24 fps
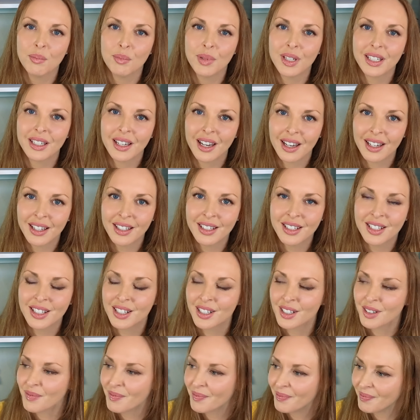
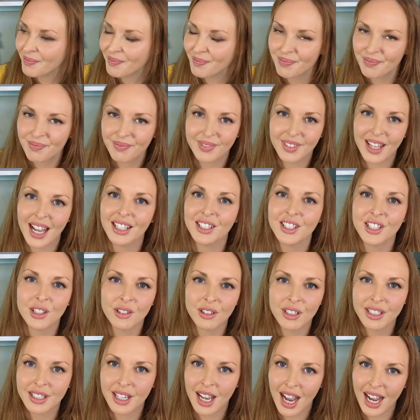because that's
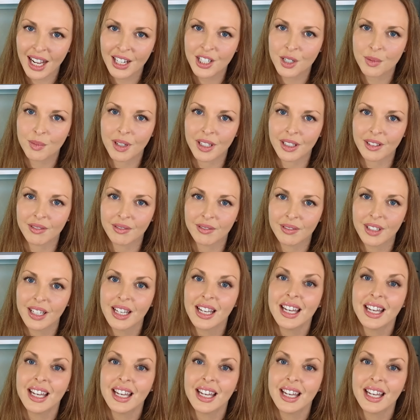your attachment.